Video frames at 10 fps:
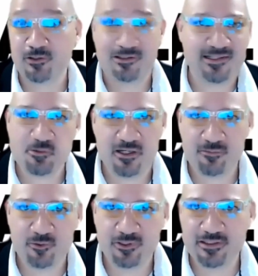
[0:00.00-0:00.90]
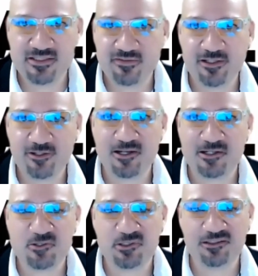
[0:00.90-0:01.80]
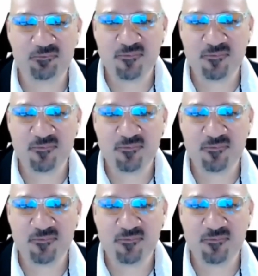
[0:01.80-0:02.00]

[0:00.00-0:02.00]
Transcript: And that's why I'm doing this video, actually.